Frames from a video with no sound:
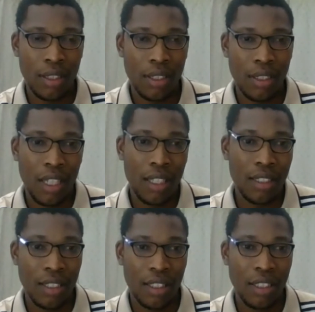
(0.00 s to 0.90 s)
Right?
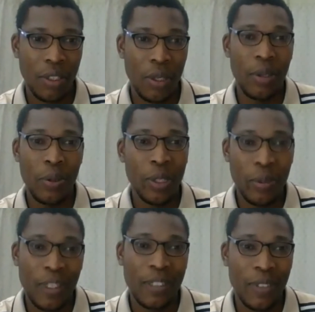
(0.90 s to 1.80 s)
What
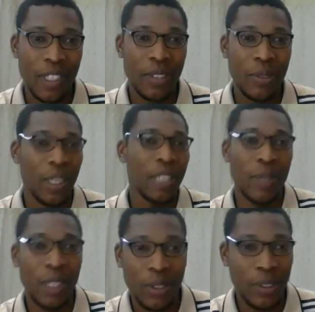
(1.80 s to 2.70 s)
motivates you? Why do you
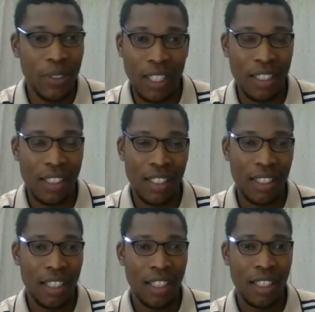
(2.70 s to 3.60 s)
want to do this?
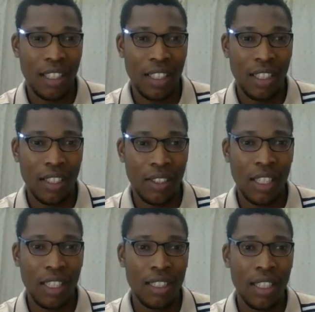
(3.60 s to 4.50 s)
You
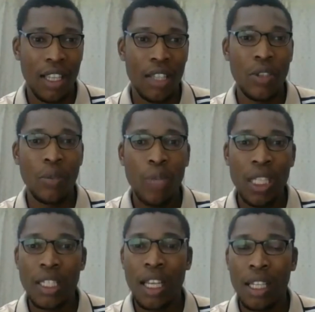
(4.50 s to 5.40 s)
get? So
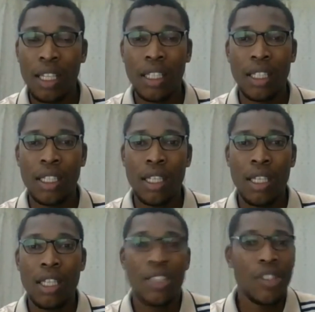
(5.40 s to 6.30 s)
basically,
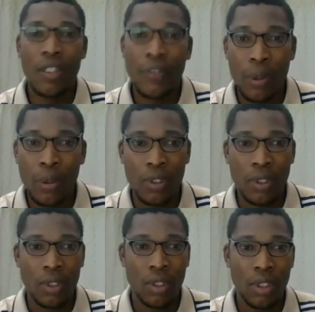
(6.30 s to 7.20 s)
it's straightforward.
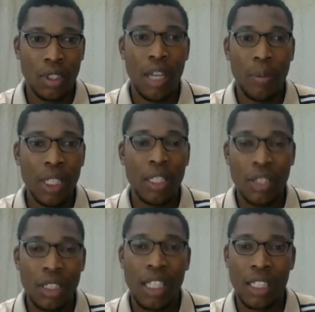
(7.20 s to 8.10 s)
The
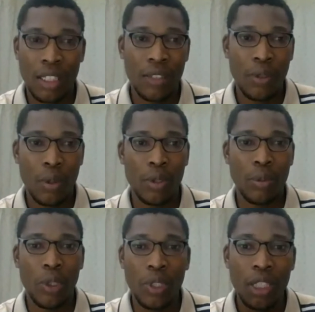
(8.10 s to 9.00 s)
applications are straightforward, but
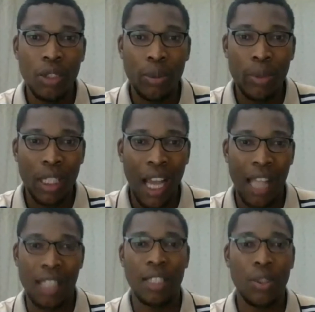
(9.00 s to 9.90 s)
you need to be
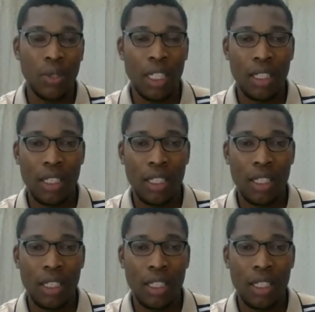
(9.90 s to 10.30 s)
articulate